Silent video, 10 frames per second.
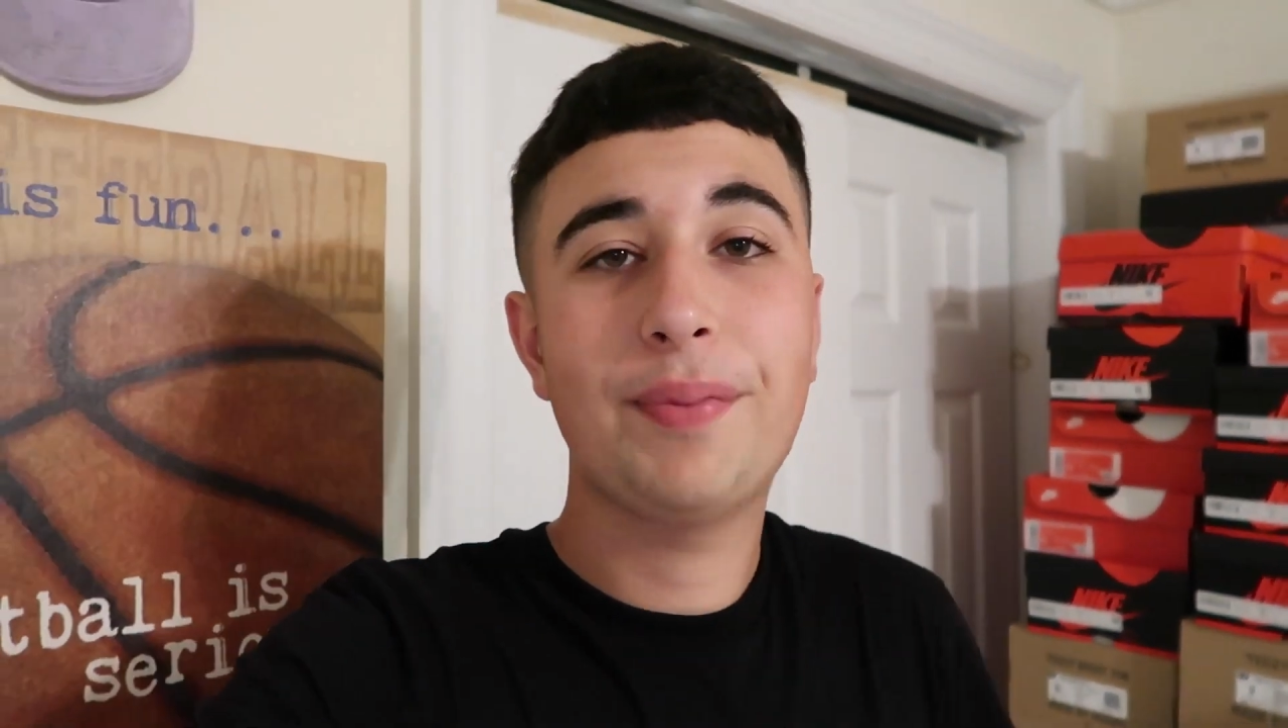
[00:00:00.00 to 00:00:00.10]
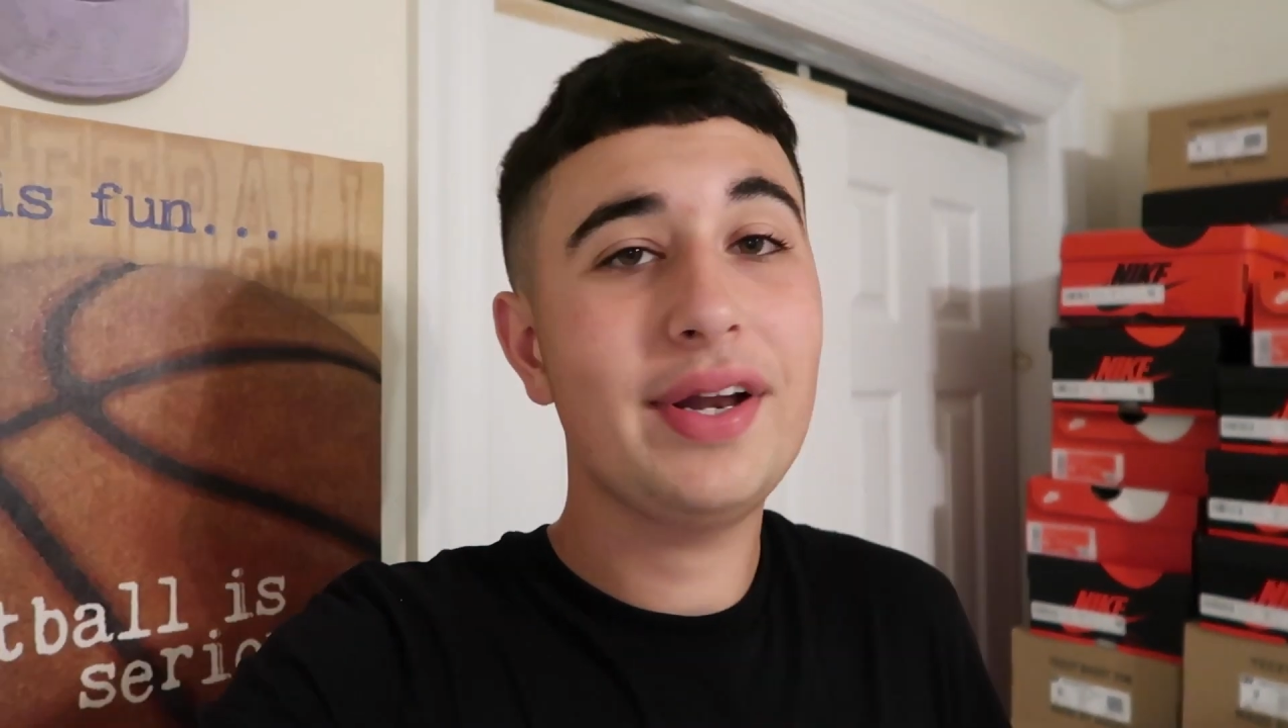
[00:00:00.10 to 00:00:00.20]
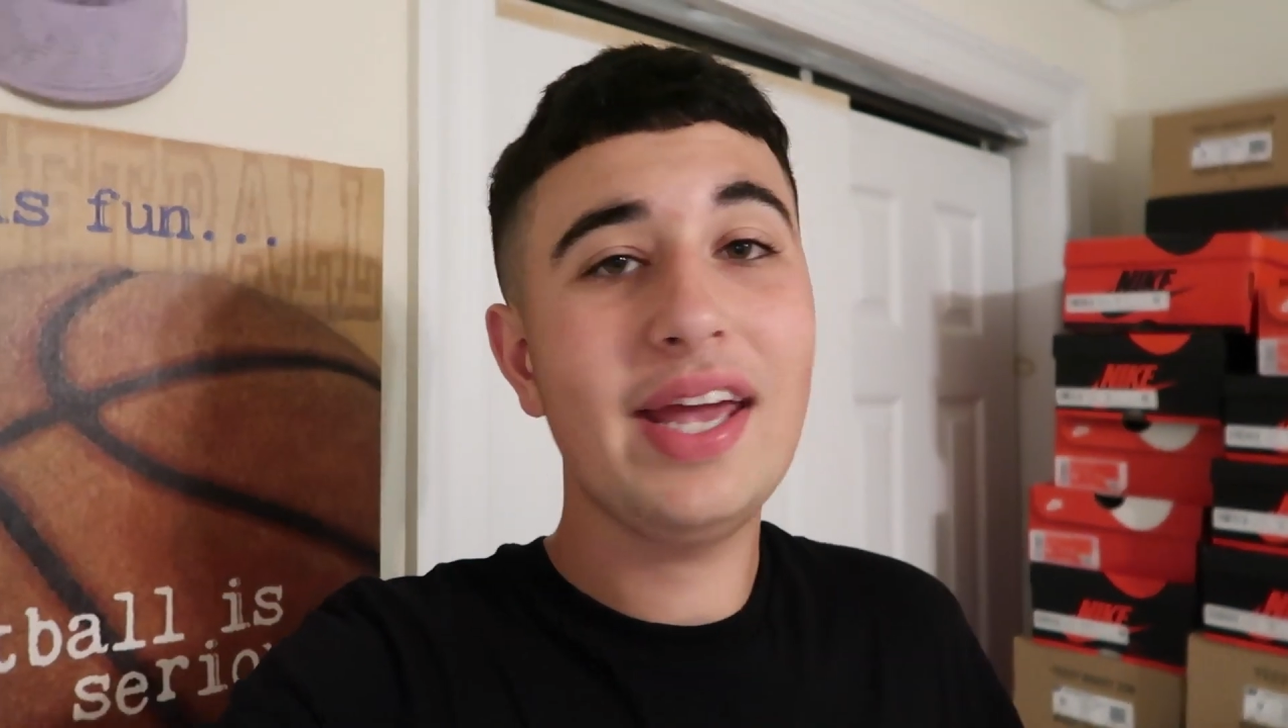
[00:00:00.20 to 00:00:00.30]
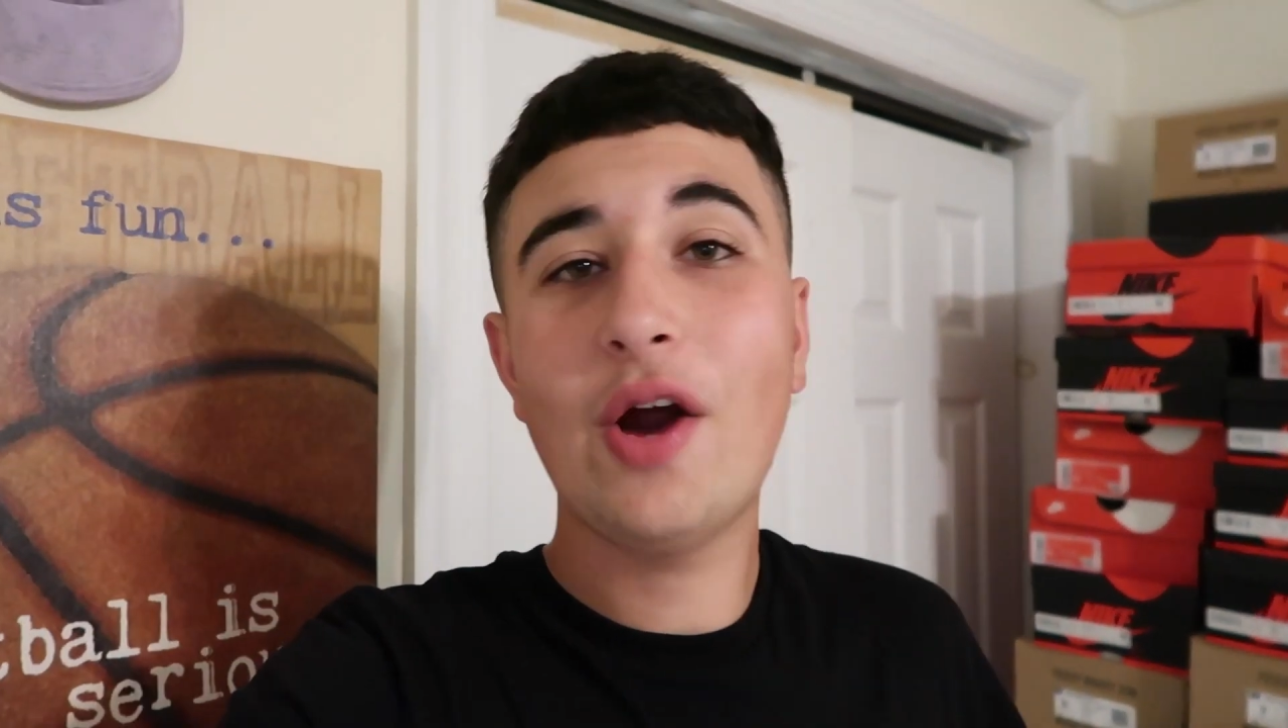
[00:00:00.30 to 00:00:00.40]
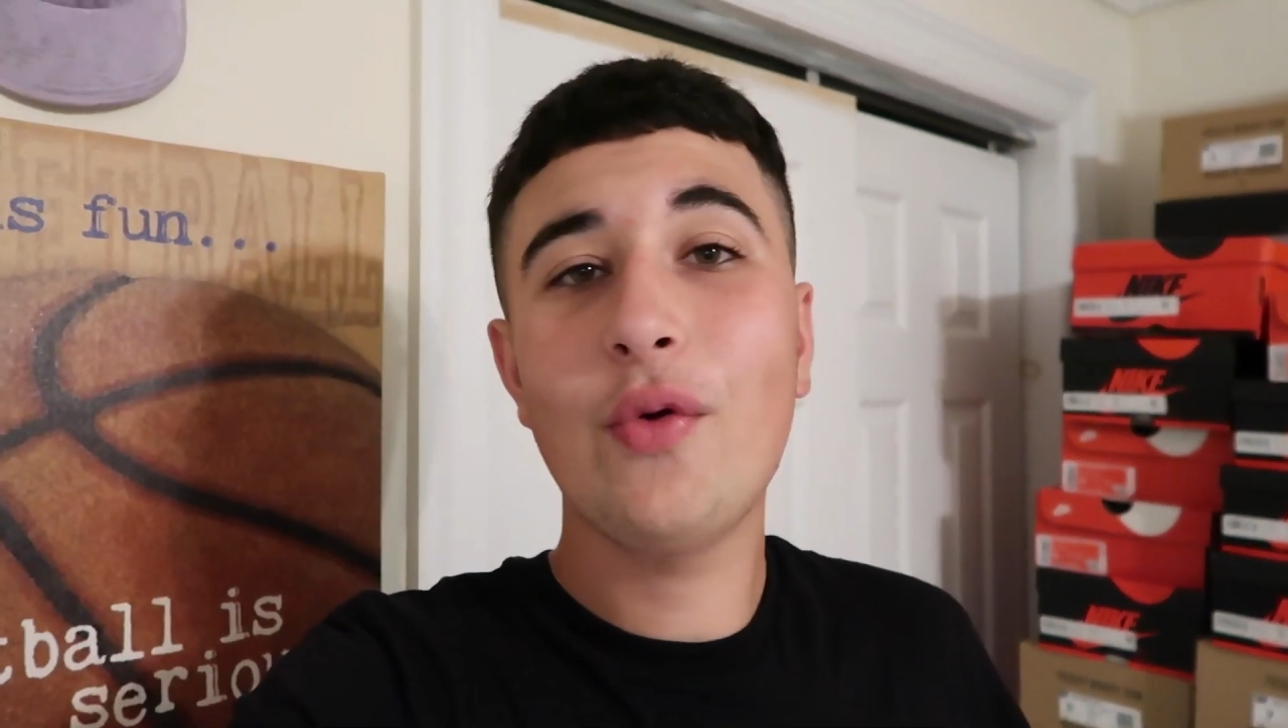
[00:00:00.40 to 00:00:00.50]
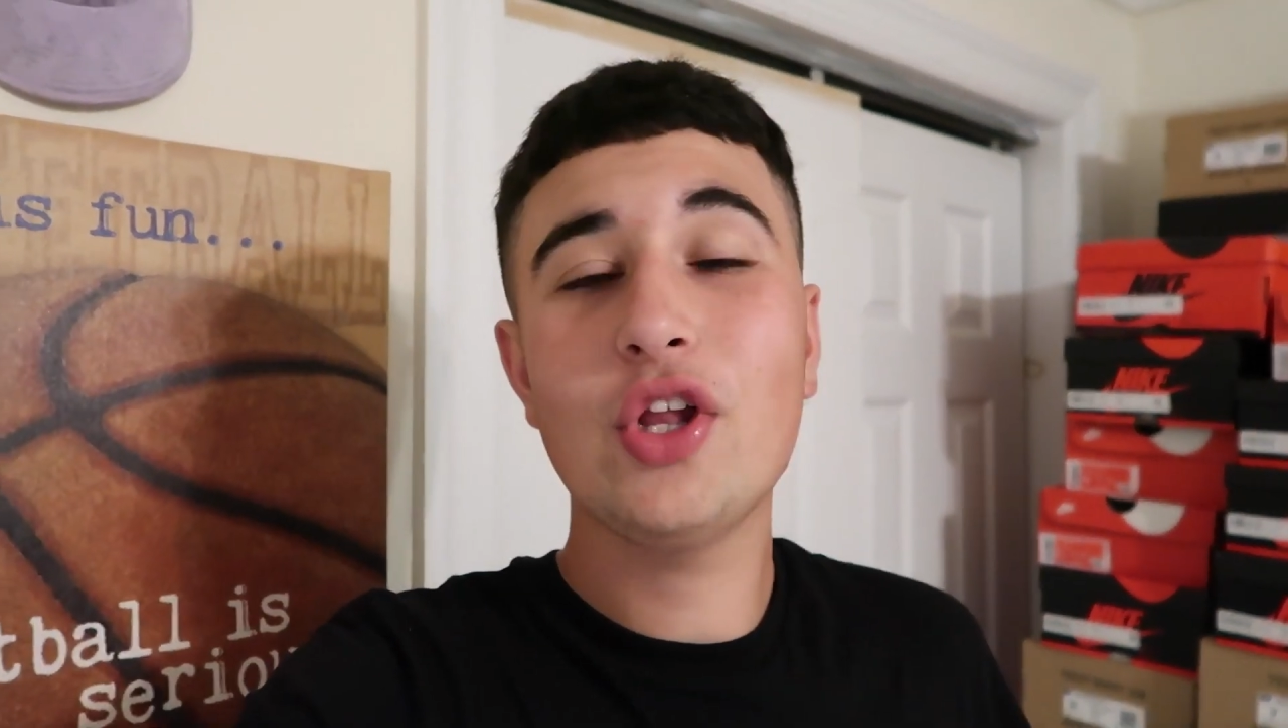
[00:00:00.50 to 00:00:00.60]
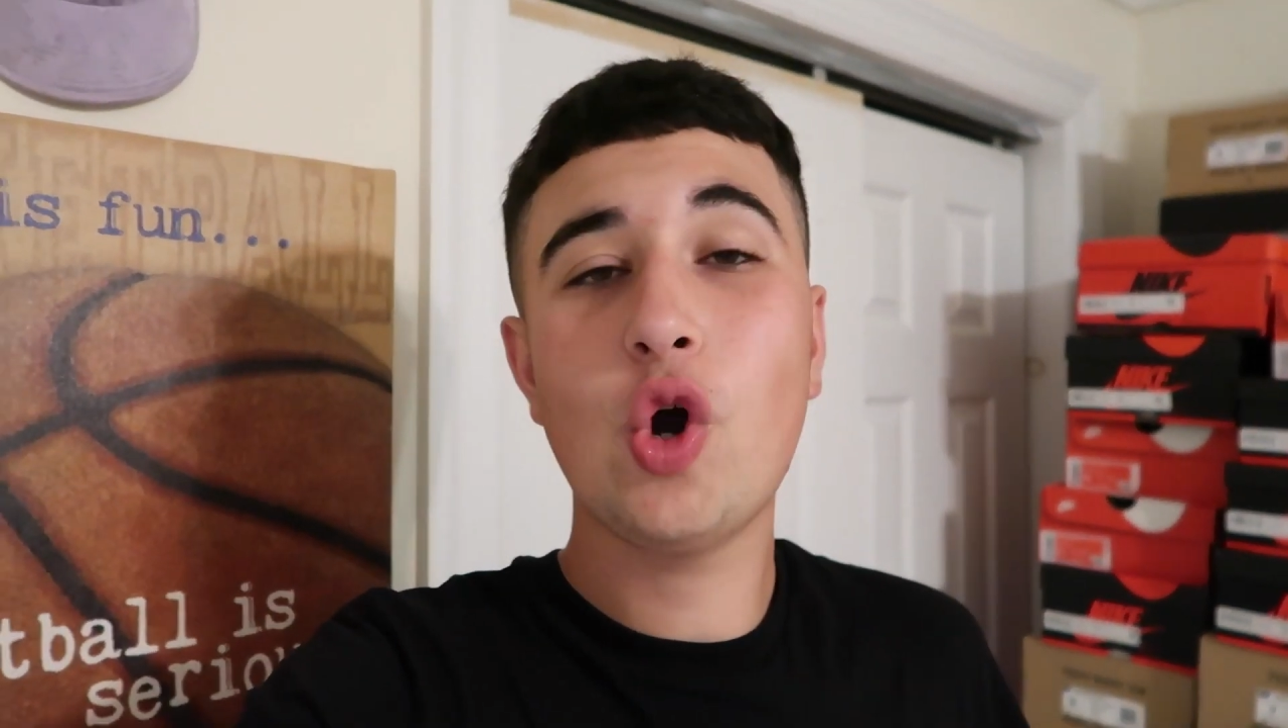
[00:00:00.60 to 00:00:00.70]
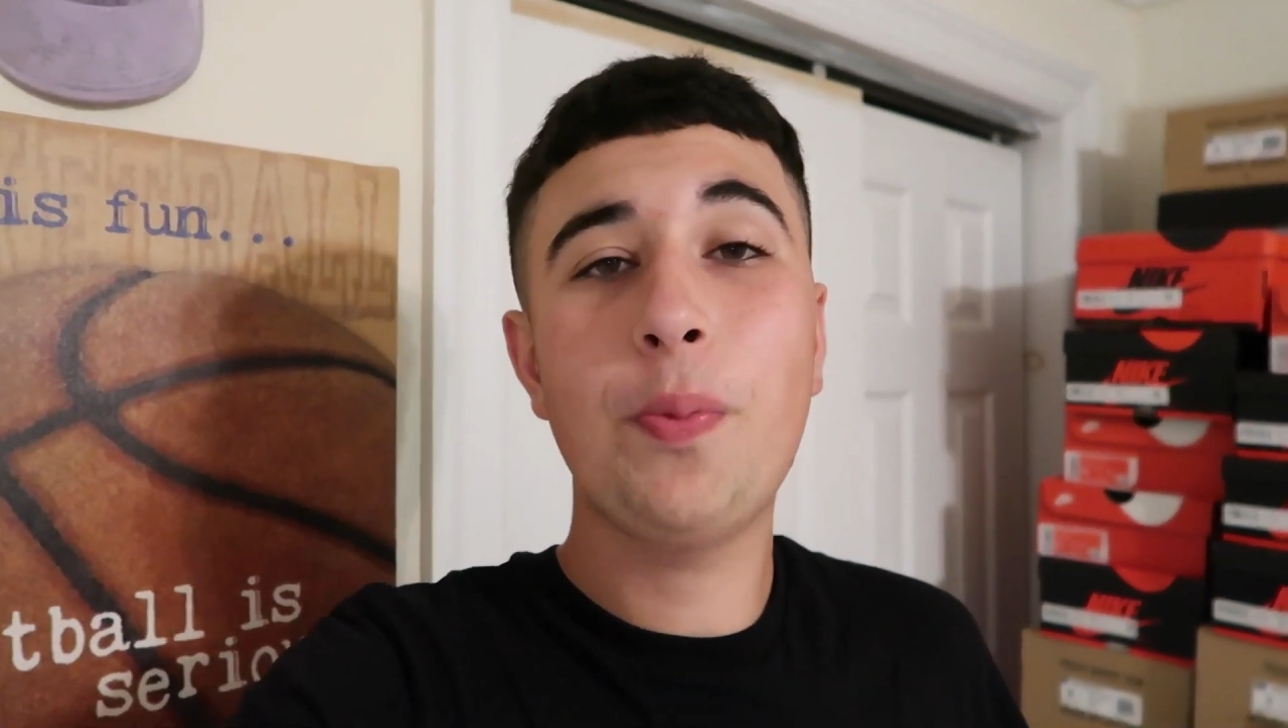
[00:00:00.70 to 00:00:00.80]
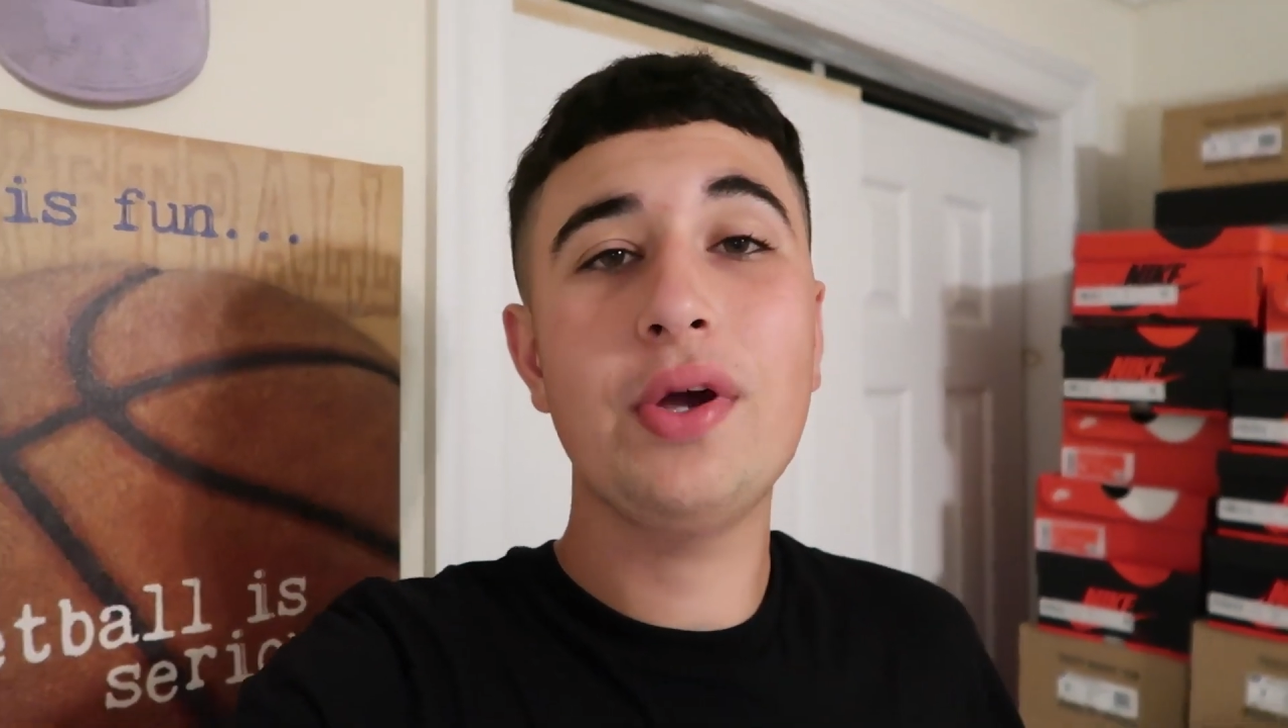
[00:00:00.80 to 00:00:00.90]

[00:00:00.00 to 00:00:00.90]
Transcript: But yeah, I really hope